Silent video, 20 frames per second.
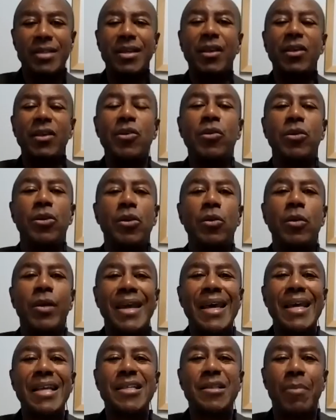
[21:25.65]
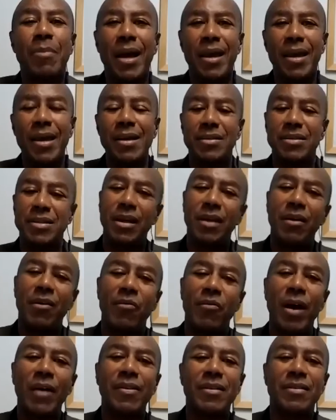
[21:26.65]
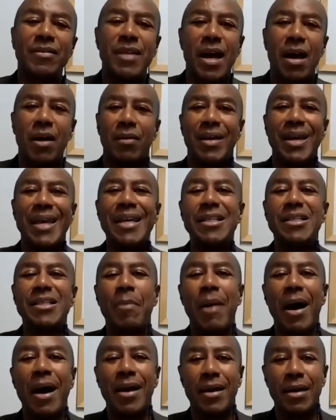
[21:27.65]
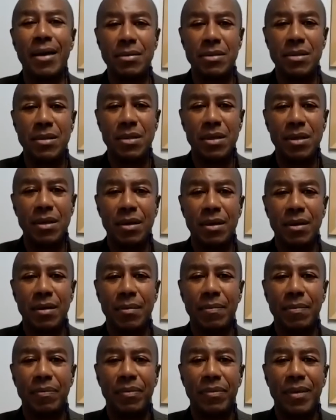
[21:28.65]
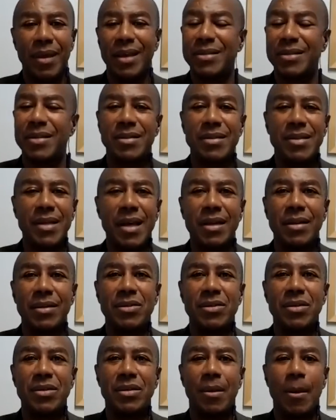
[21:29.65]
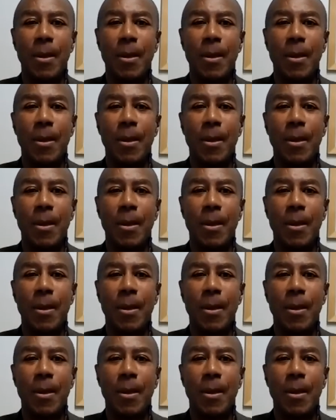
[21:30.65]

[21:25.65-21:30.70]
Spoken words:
See, you do it inch by inch. See, write this down. Inch by inch, it's a cinch.